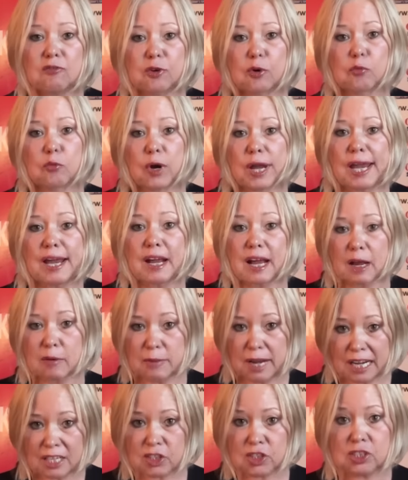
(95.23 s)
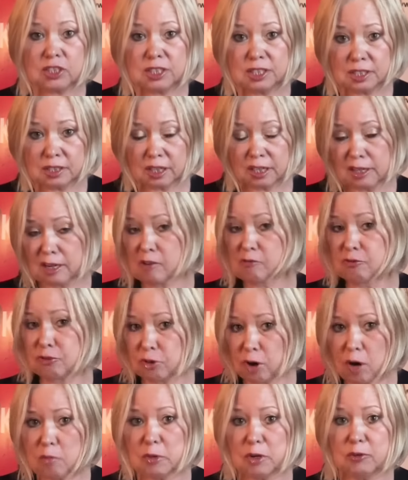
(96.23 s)
from where I'm actually uh,
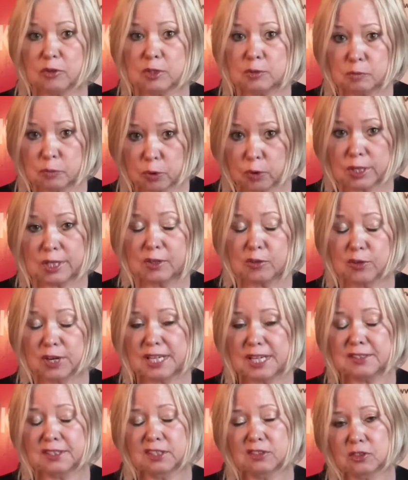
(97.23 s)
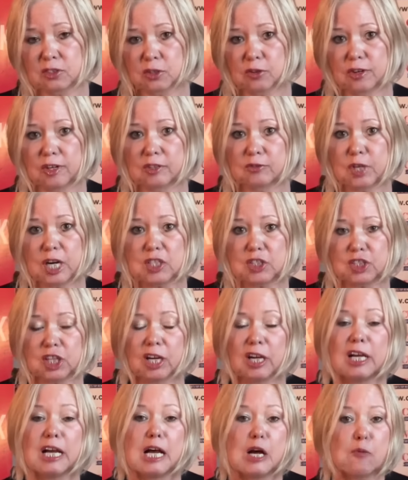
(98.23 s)
from. I was born and raised in Soviet
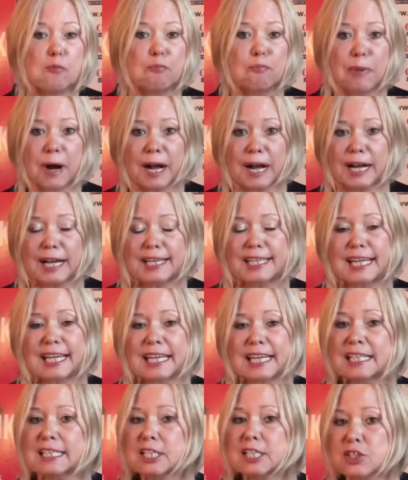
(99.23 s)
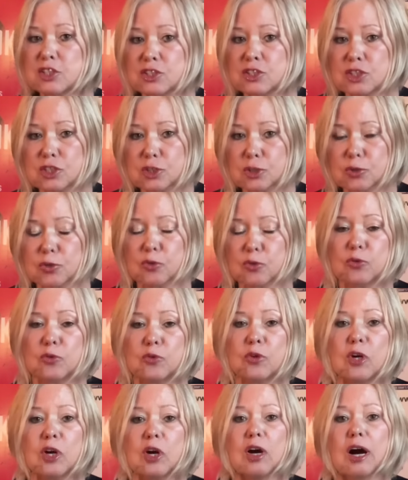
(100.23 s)
Russia. But it is
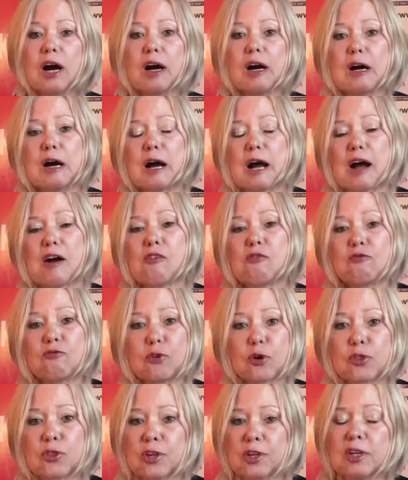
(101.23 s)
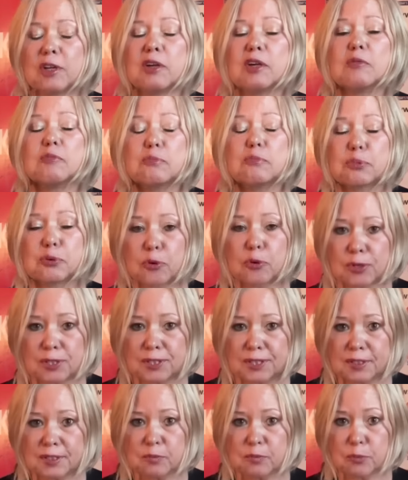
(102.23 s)
new uh, for the
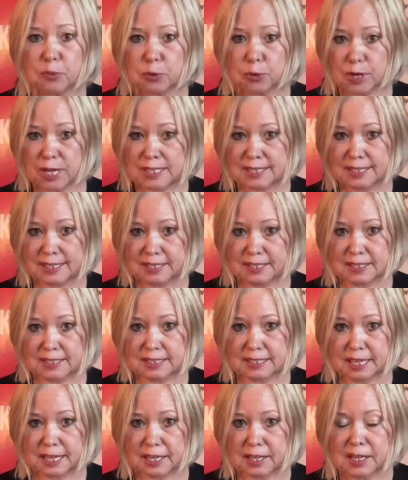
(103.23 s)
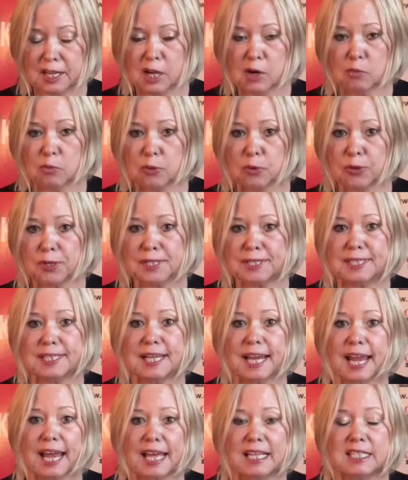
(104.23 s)
Putin presidency.
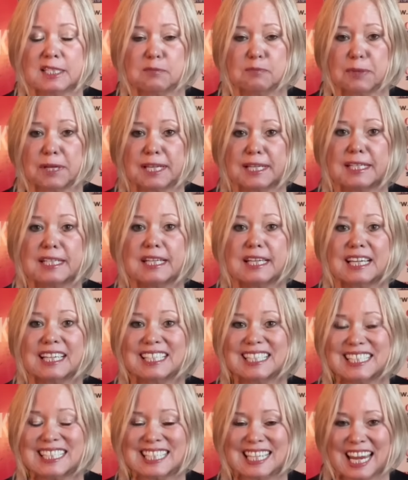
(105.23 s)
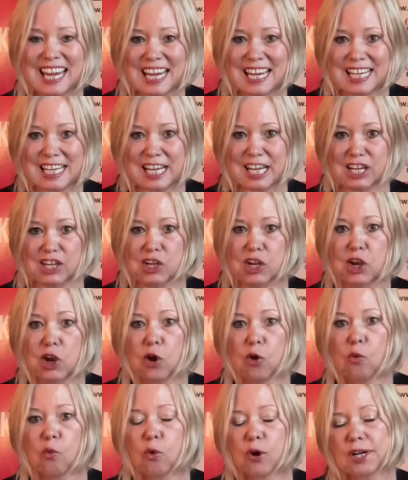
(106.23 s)
Putin has been containing
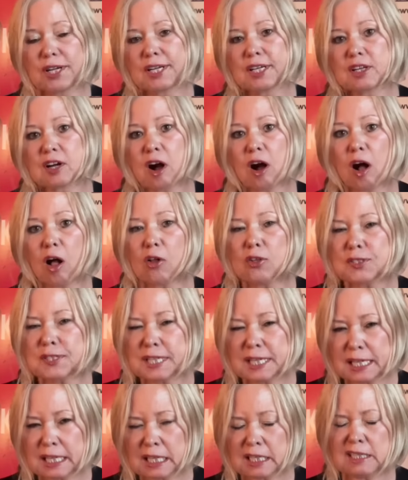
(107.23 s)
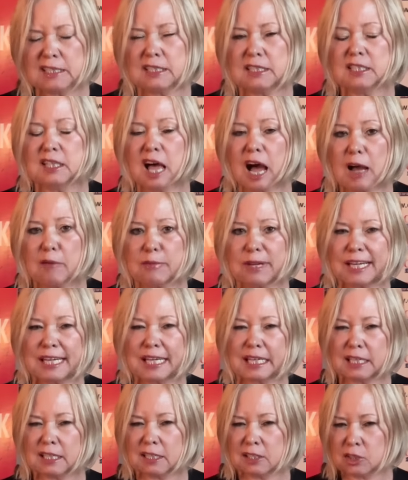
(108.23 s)
what he calls the
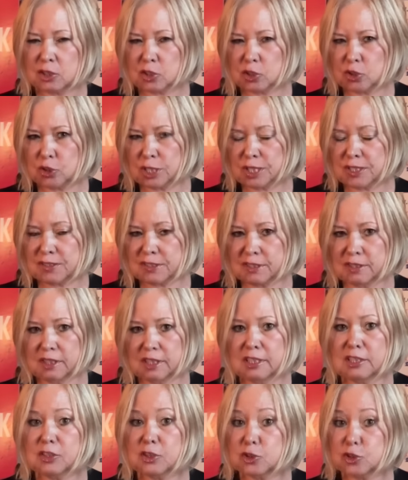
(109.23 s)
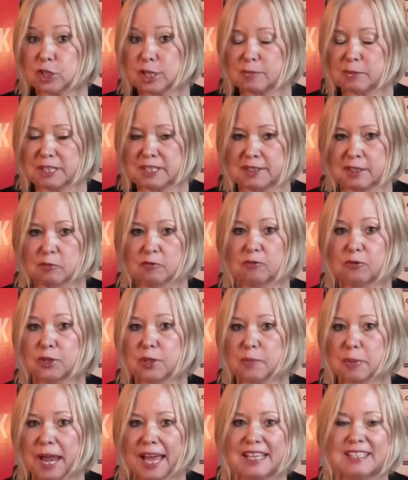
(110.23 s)
Islamic extre extremism for
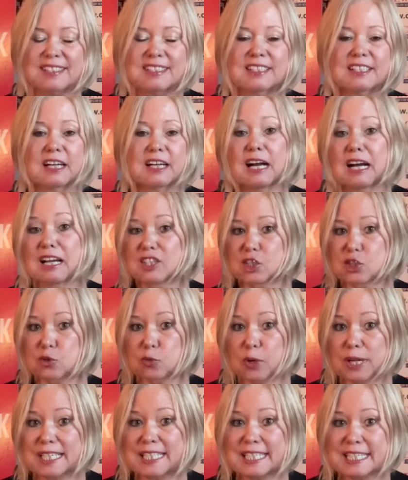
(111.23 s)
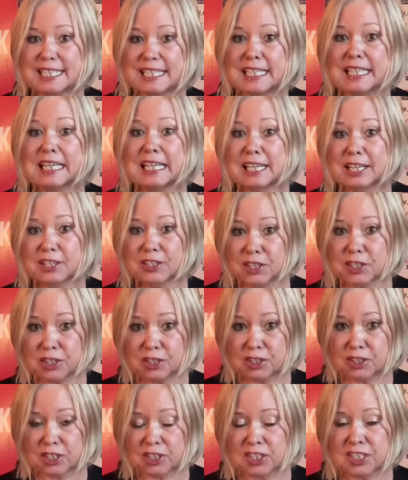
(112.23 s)
the past uh, twenty
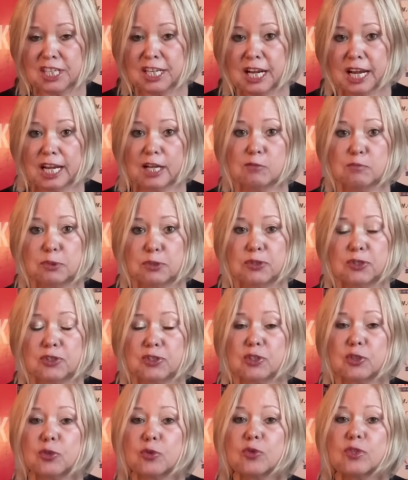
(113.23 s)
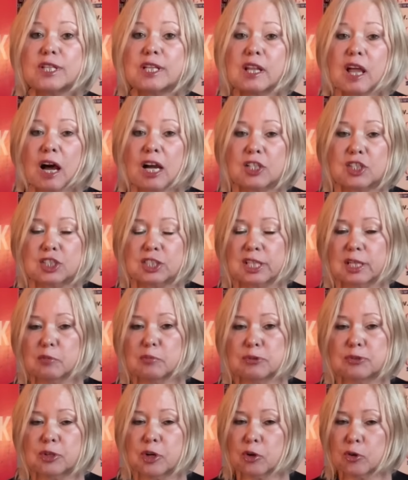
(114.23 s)
years and pursued largely a
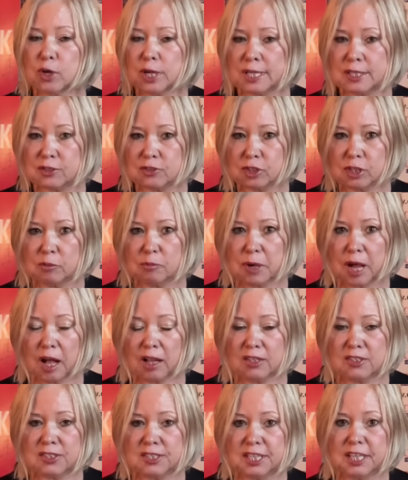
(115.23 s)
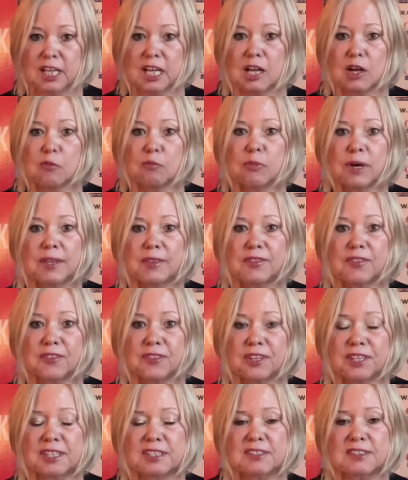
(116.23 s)
pro-Israel policy. But
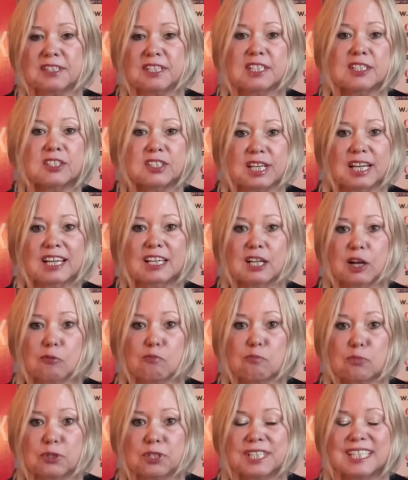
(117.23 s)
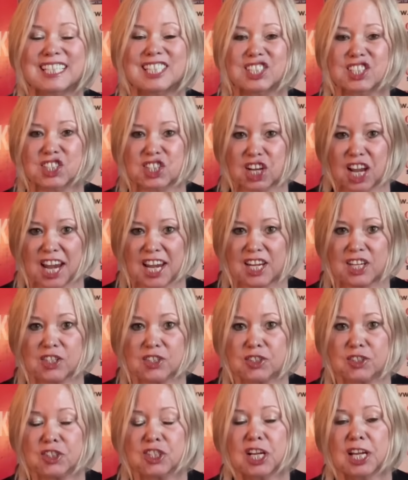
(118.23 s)
this is a complete
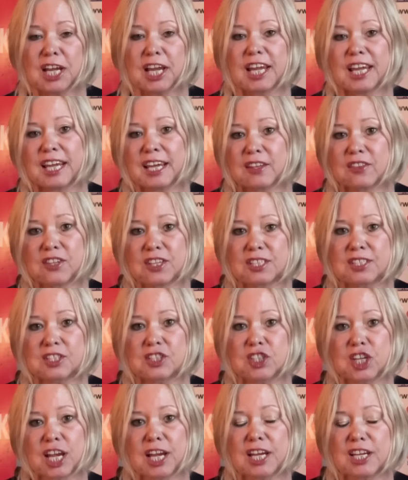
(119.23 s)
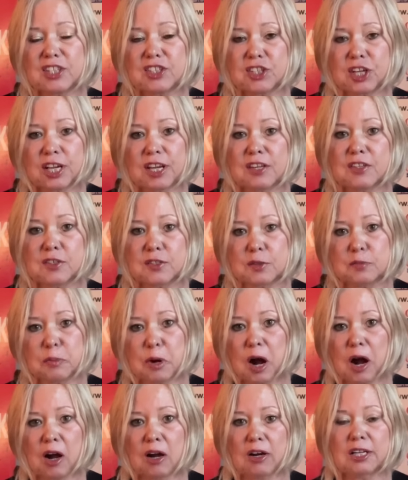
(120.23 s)
change, and this change has
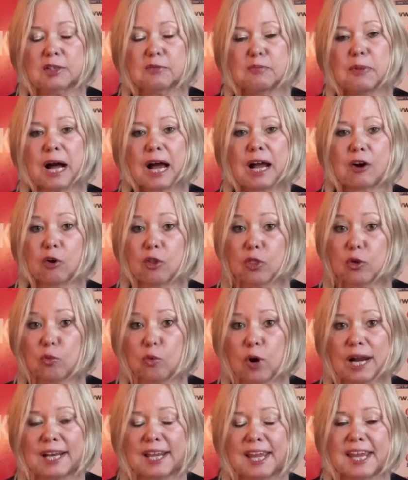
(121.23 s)
sparked by, on the one